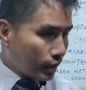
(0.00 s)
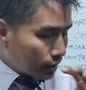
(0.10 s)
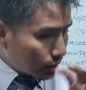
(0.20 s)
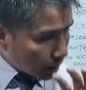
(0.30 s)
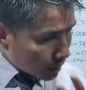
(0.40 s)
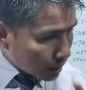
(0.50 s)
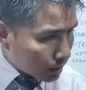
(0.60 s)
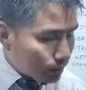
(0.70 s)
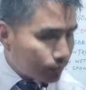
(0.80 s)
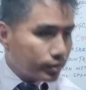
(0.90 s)

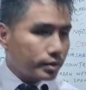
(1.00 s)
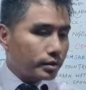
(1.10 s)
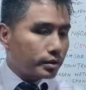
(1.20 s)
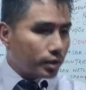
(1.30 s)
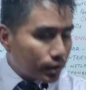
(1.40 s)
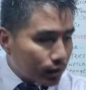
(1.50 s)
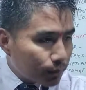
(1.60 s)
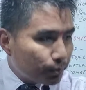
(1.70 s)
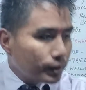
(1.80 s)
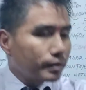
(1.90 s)
They
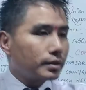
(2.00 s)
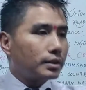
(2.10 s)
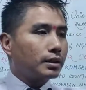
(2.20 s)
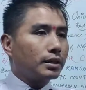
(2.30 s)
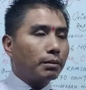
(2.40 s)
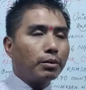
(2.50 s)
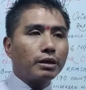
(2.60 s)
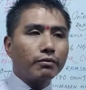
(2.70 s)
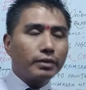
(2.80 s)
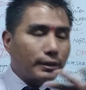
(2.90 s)
keep the number
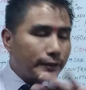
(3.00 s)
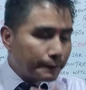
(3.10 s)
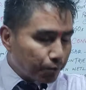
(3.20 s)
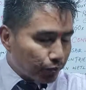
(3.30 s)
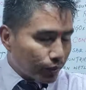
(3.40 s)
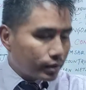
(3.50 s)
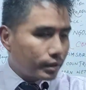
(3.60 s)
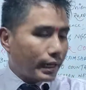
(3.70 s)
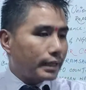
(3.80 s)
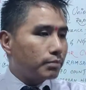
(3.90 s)
of the
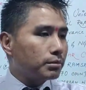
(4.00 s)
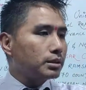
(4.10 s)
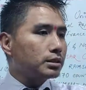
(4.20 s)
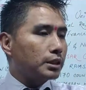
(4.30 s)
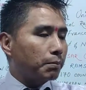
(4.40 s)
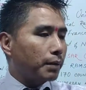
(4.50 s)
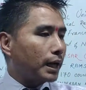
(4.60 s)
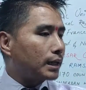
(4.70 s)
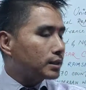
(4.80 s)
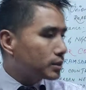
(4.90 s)
animals, the
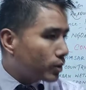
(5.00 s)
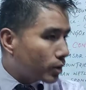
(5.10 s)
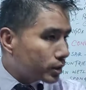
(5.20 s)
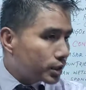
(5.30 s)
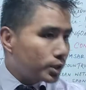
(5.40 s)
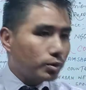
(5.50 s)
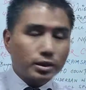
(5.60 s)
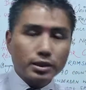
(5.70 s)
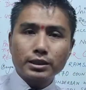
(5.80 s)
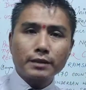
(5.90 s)
plants, or the
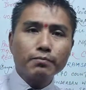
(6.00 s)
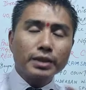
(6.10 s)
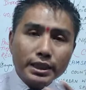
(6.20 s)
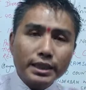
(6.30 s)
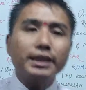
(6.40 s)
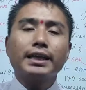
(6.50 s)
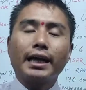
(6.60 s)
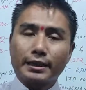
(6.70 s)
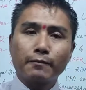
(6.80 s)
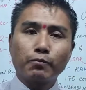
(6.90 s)
ecosystem intact.